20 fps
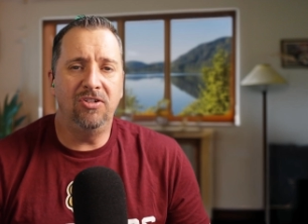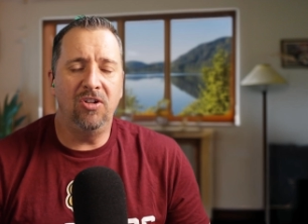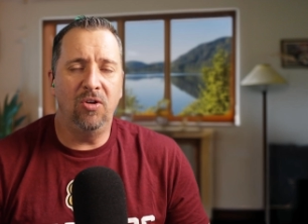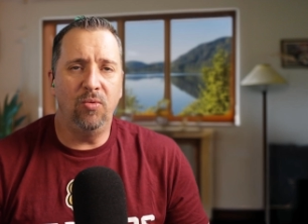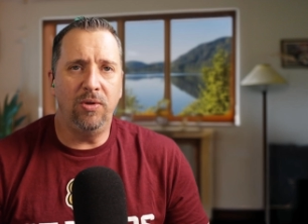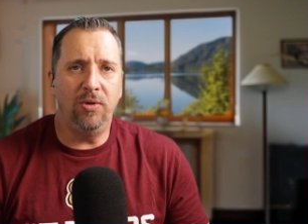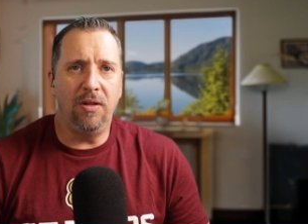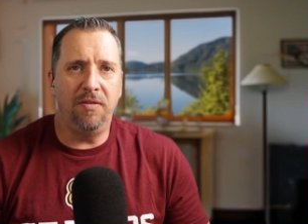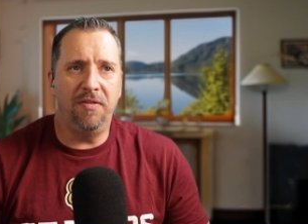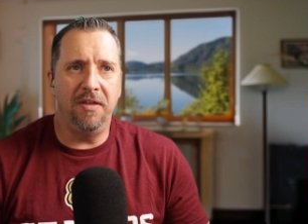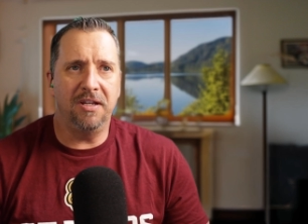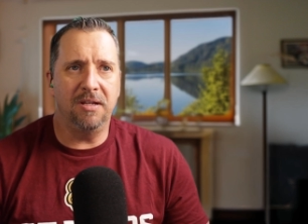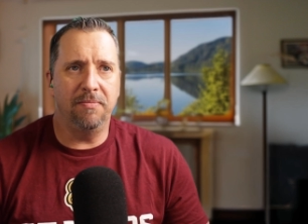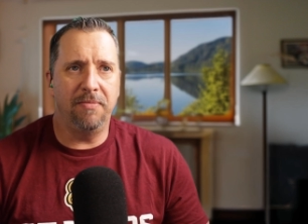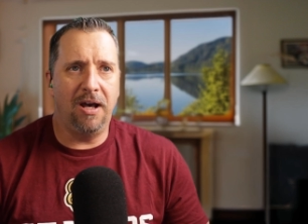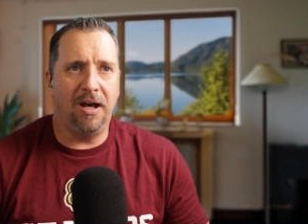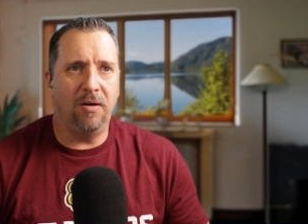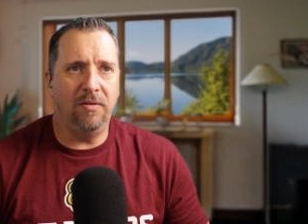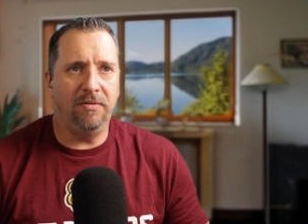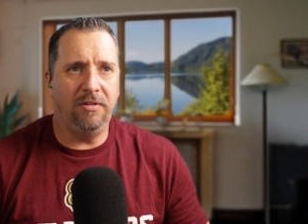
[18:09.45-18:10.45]
So when you think
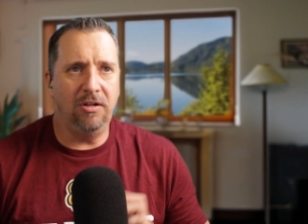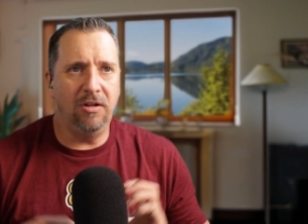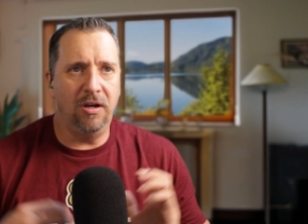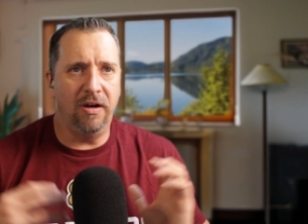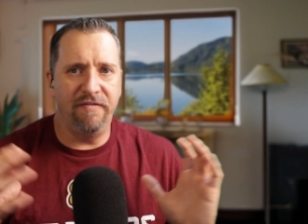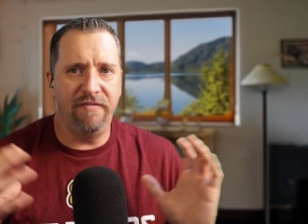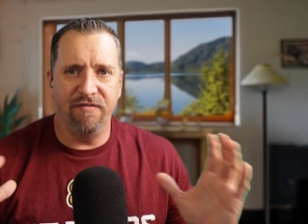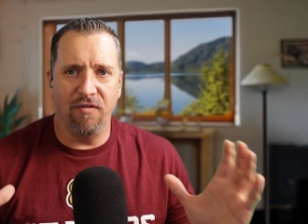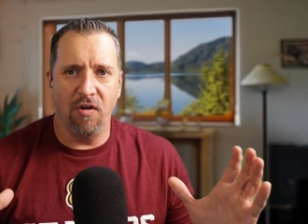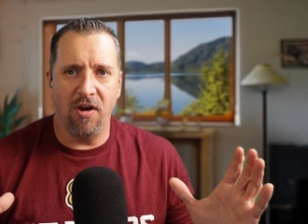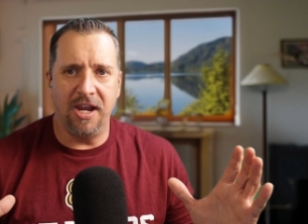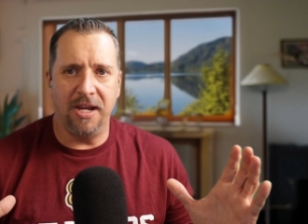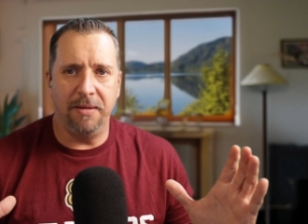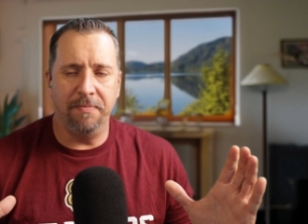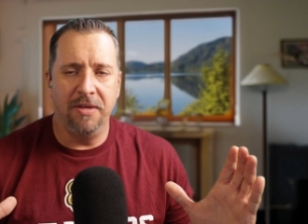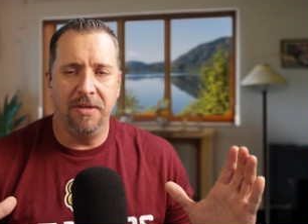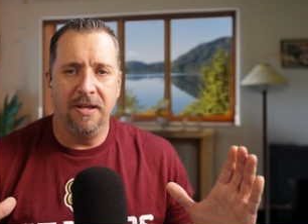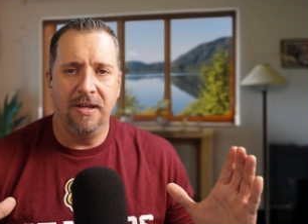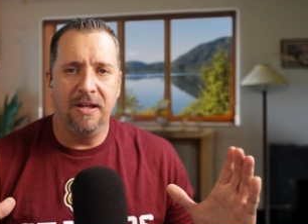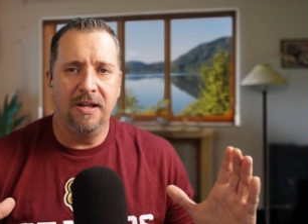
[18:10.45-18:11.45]
about you know a
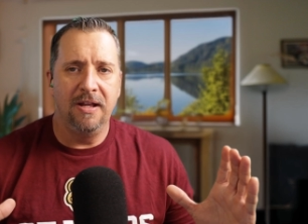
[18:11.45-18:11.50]
frame,